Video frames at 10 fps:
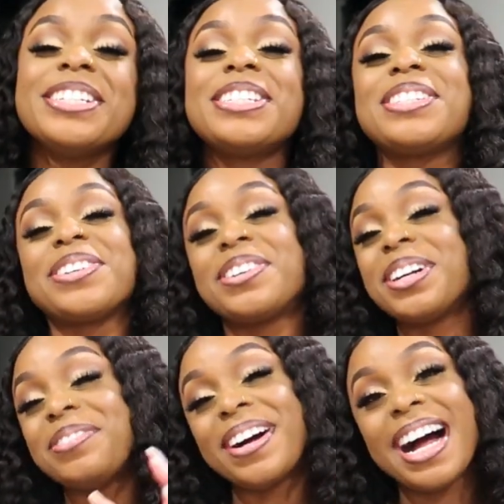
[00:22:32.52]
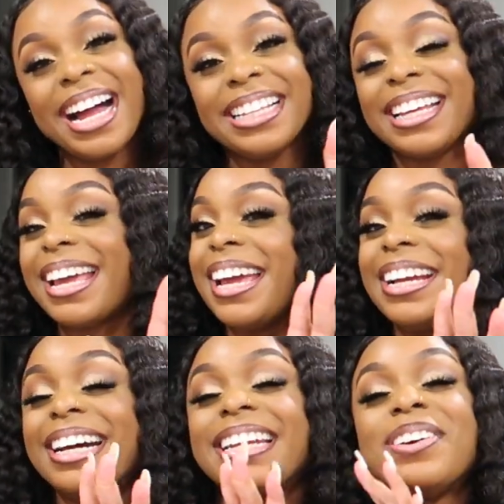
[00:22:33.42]
Story behind the
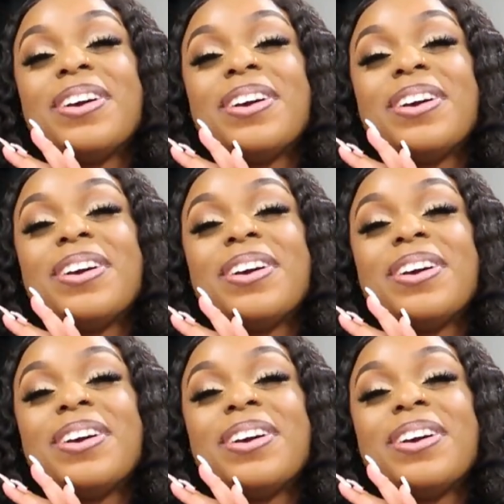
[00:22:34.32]
cake cutting.